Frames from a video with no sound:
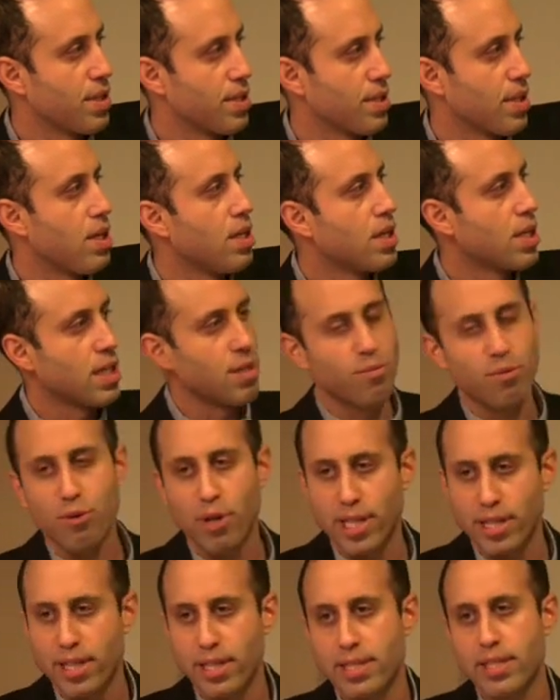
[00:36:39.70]
the song. In
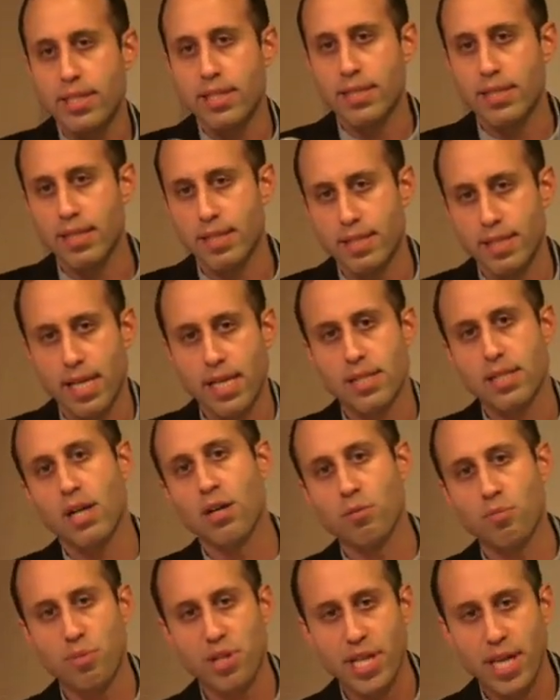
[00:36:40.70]
parentheses, it says
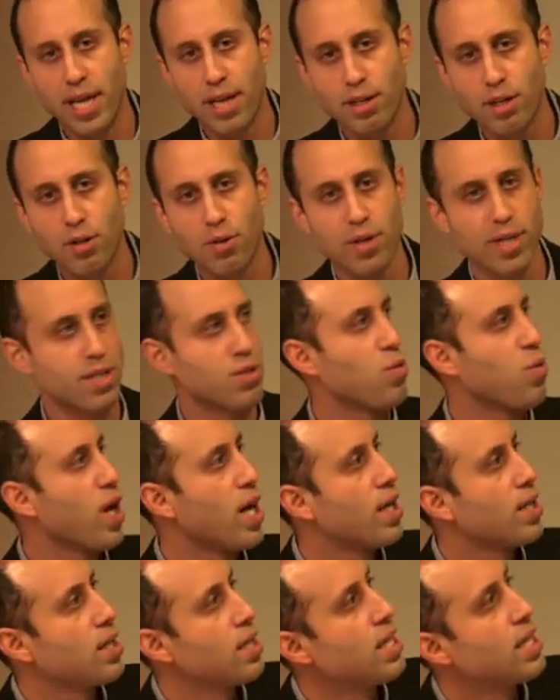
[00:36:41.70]
on piano as
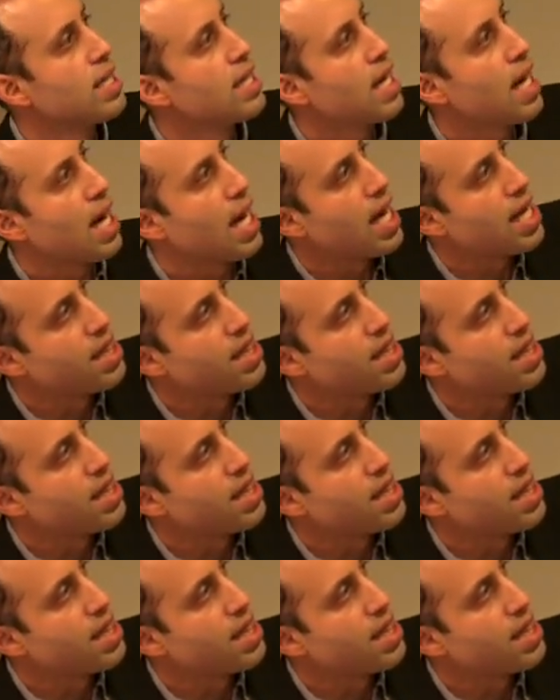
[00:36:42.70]
well. Uh,